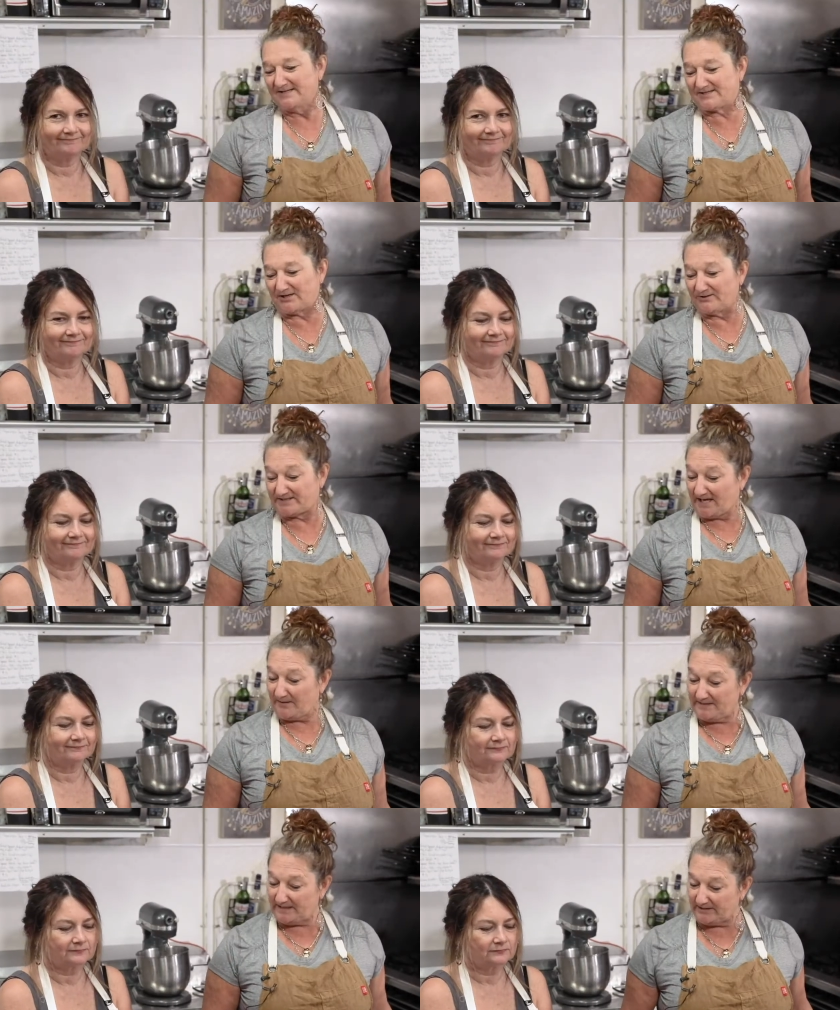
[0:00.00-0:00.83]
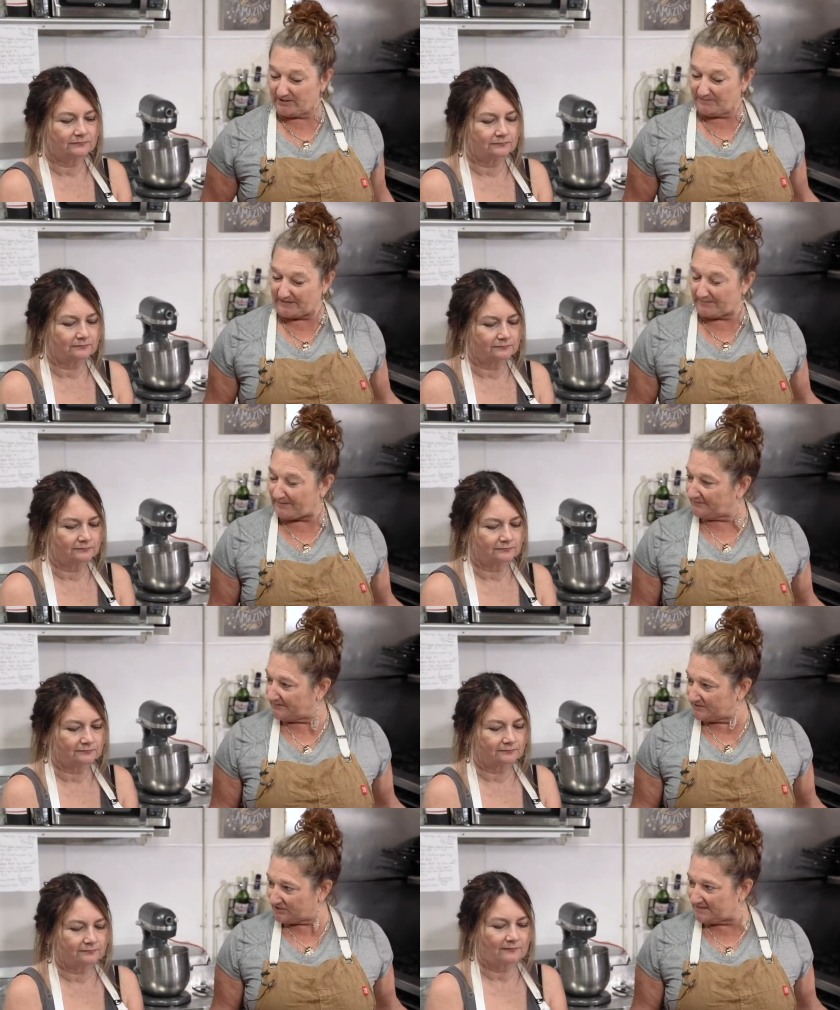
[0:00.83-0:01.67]
Speaker 1: So tell me a little bit about
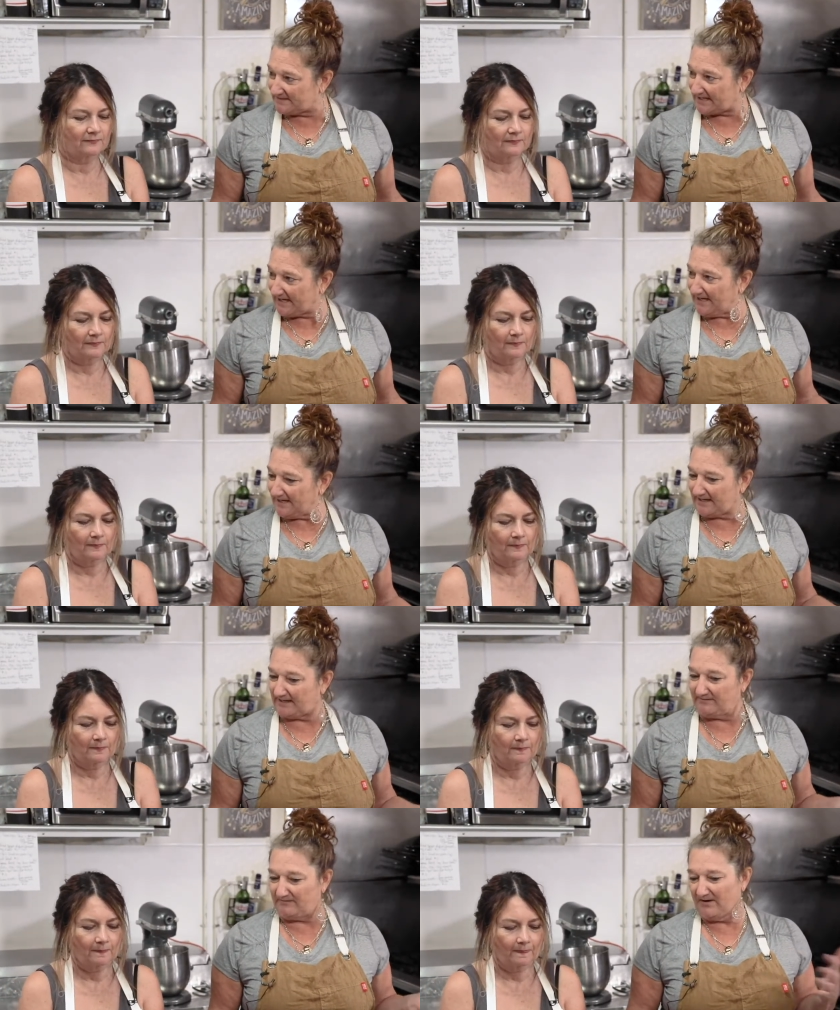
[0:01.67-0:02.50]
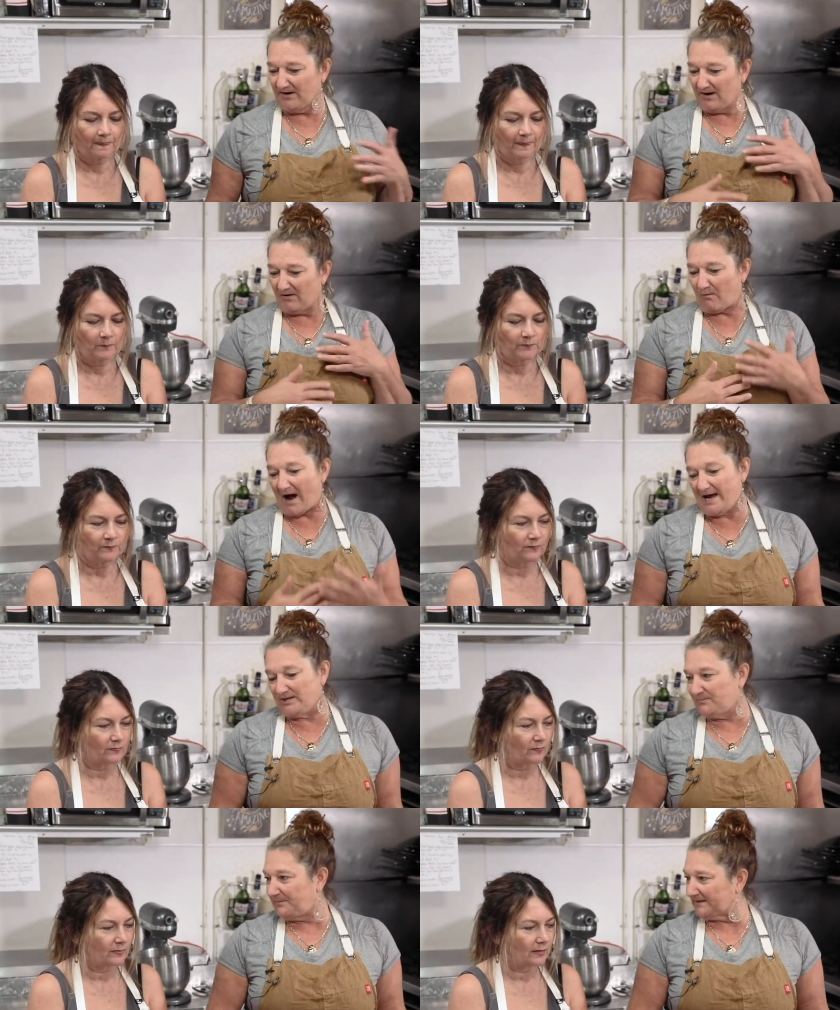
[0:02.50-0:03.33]
the cheesecake and why
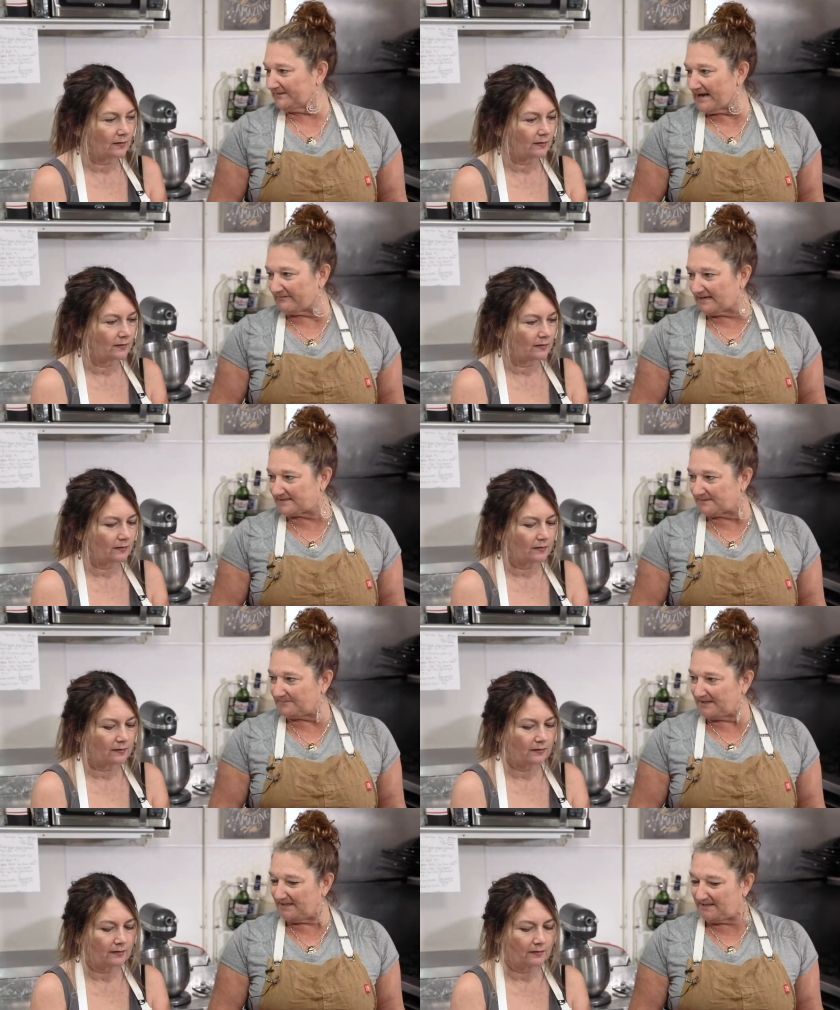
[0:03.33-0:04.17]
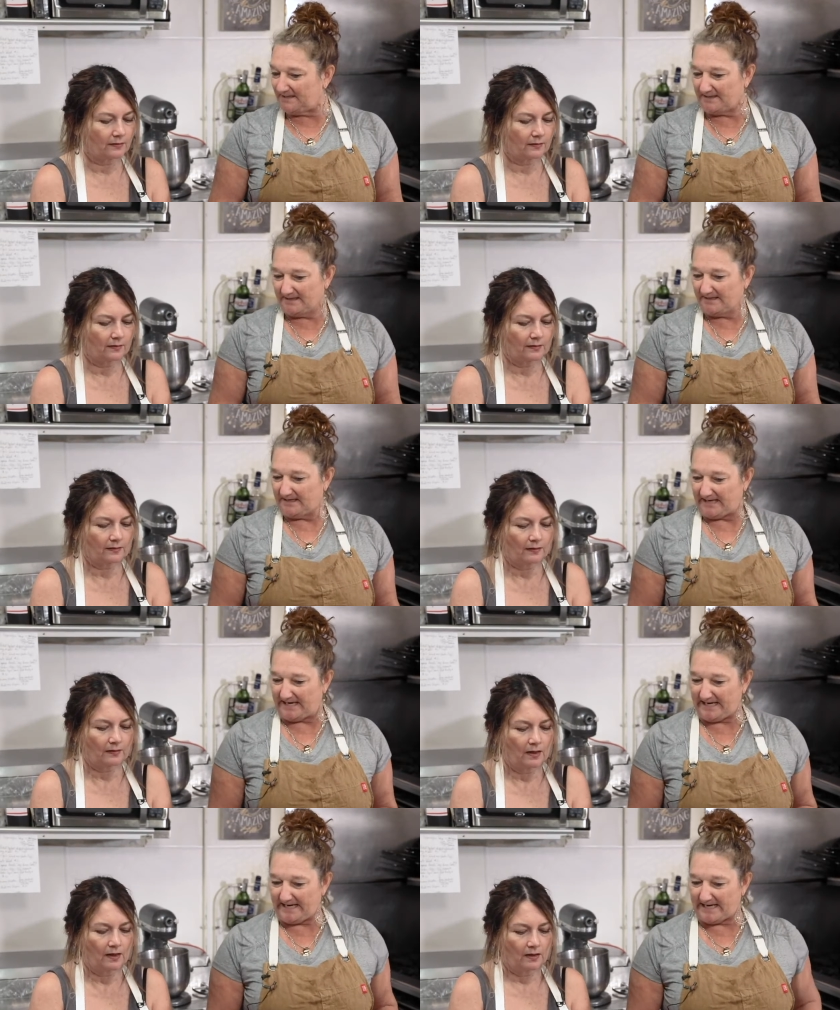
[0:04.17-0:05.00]
you picked that recipe
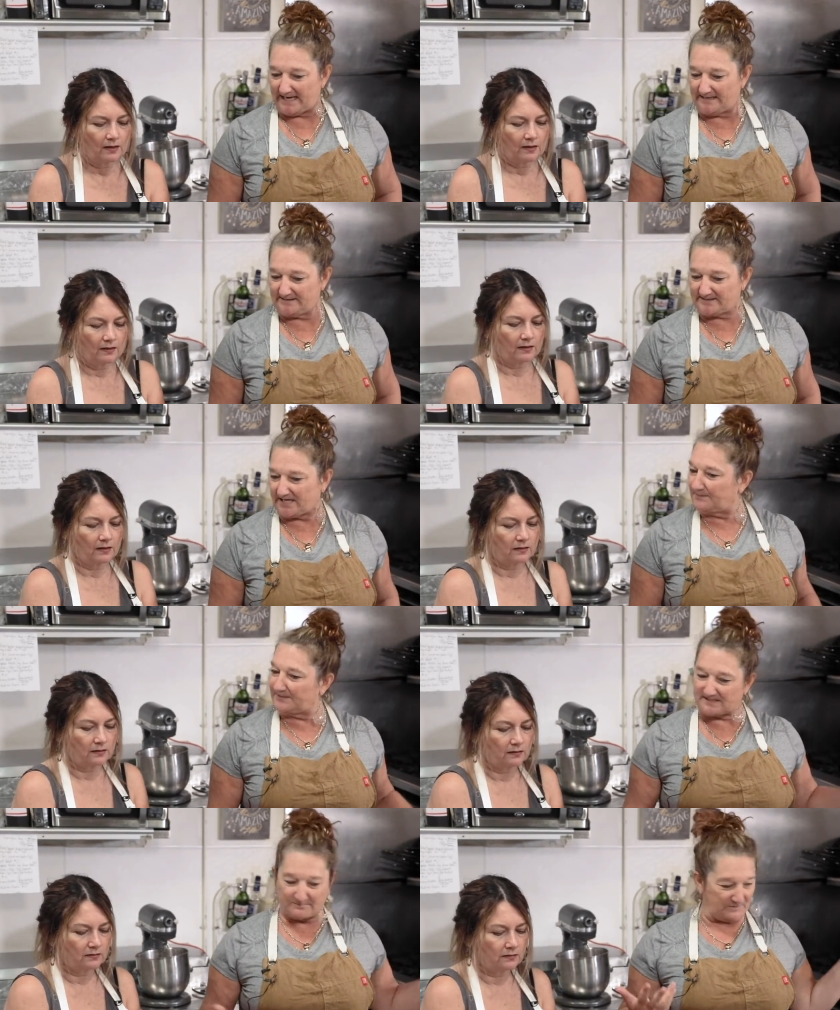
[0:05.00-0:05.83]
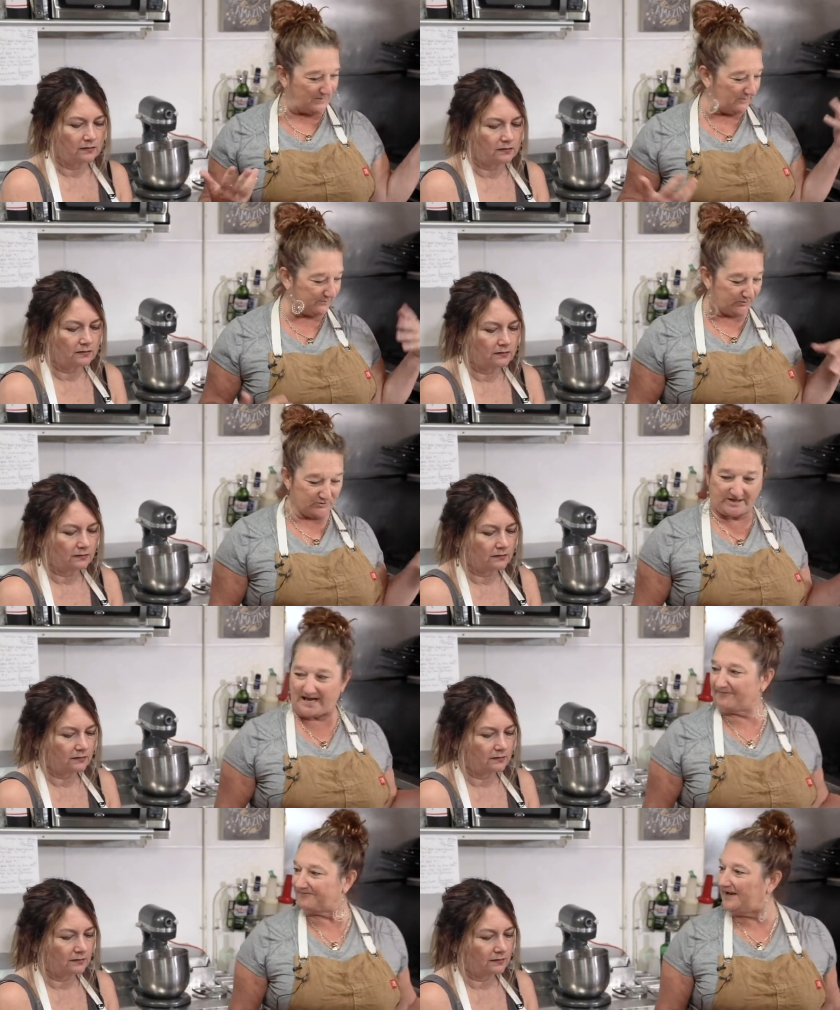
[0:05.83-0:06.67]
and tell me some about Brewed
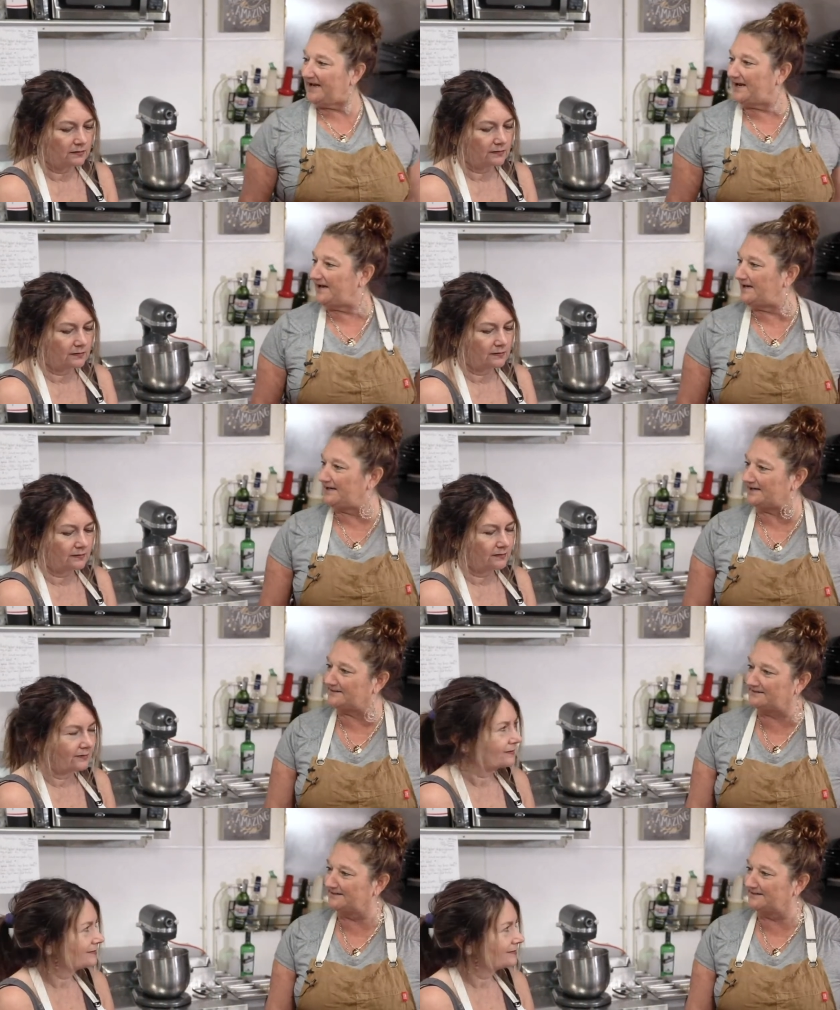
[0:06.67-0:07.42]
Cafe. And